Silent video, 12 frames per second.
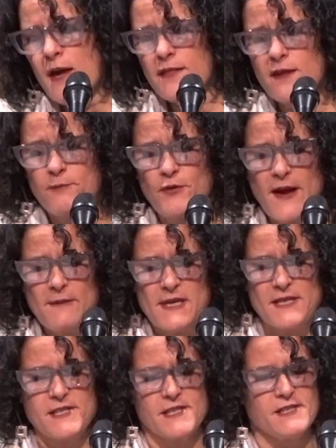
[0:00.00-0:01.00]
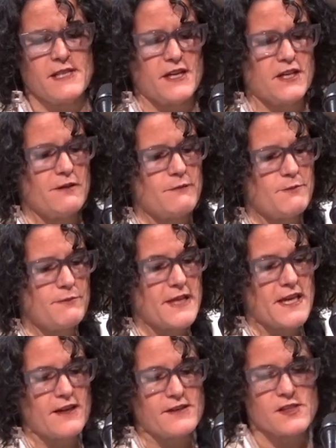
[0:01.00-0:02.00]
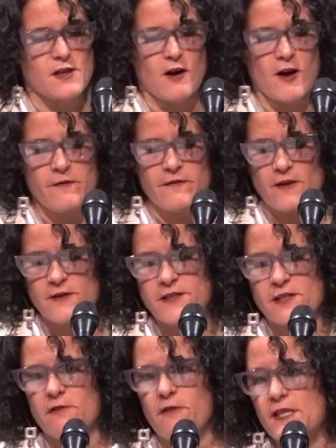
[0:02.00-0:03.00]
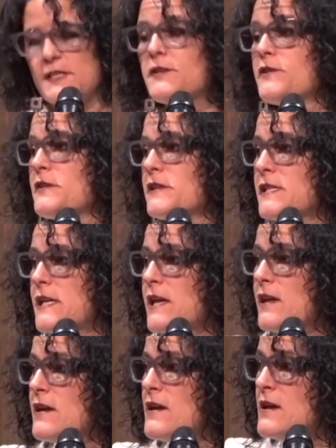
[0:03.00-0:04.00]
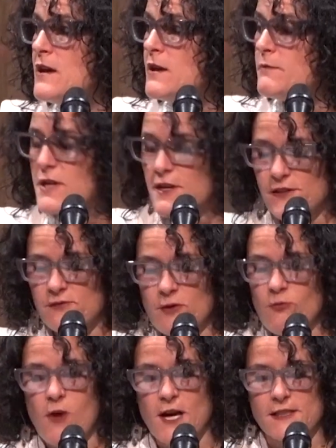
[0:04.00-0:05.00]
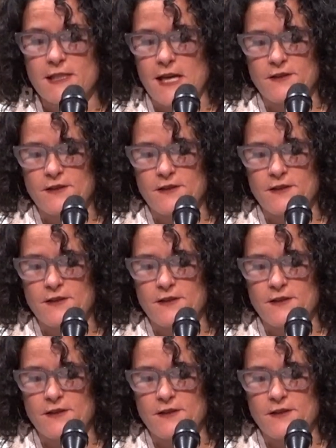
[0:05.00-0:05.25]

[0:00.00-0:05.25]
The premise is that human beings are averse to uncertainty because we want